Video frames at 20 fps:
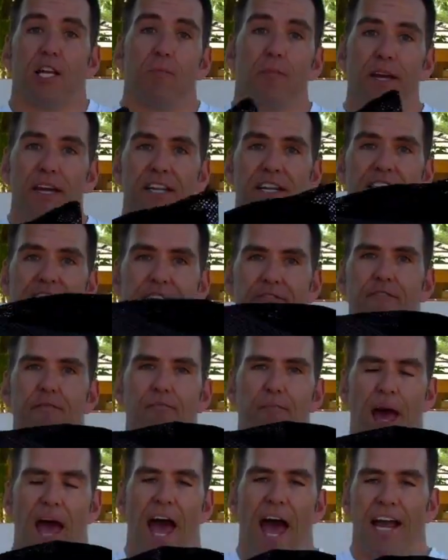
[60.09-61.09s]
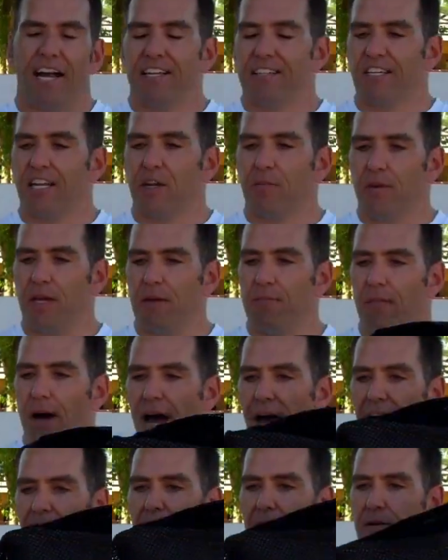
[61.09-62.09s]
going to be in a different bag. It's going to be in
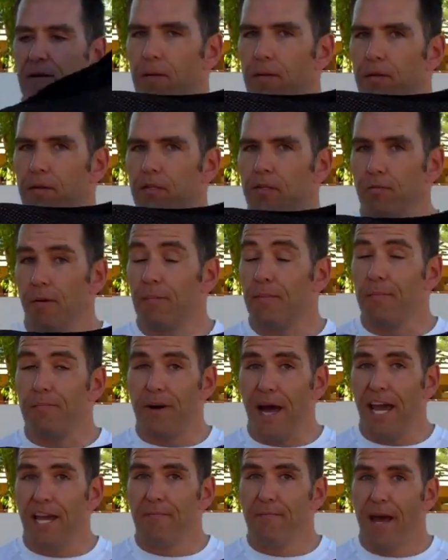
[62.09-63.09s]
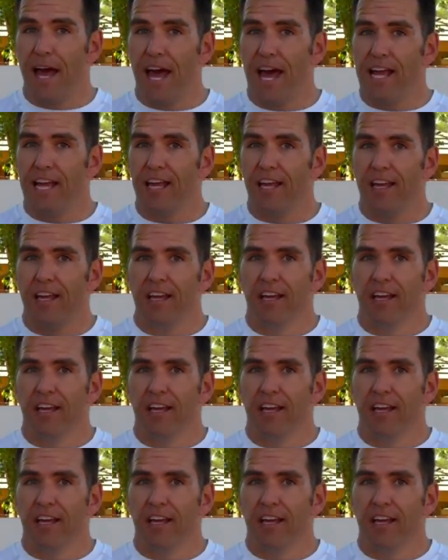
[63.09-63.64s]
my swim to bike bag,